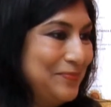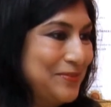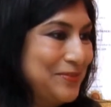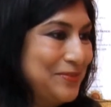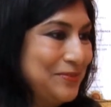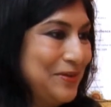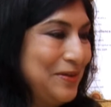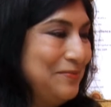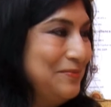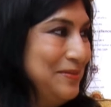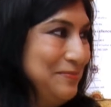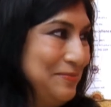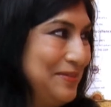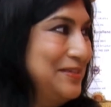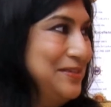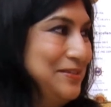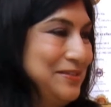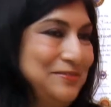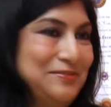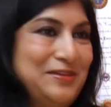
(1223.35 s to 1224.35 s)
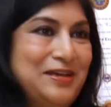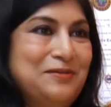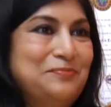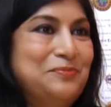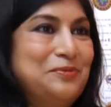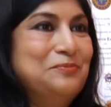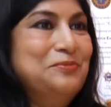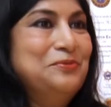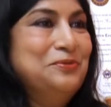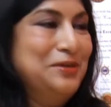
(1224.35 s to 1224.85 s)
So I mean, because we are
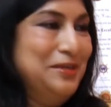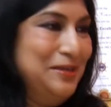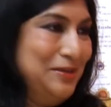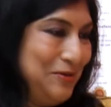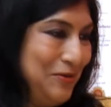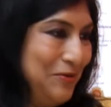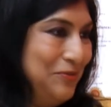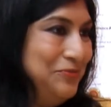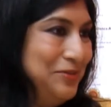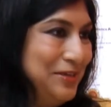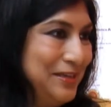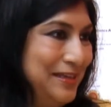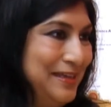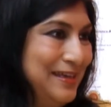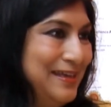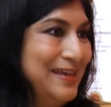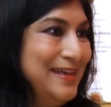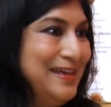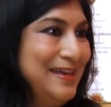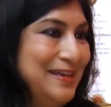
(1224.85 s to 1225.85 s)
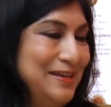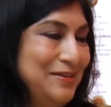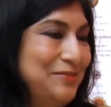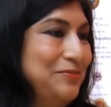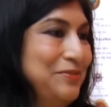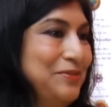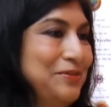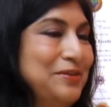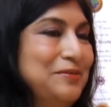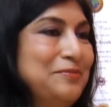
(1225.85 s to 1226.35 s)
promoting coffee and a
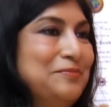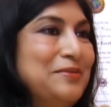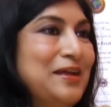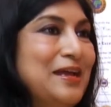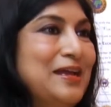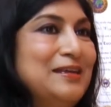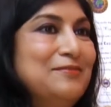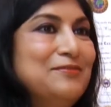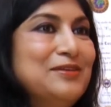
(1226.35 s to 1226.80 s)
foreign brand,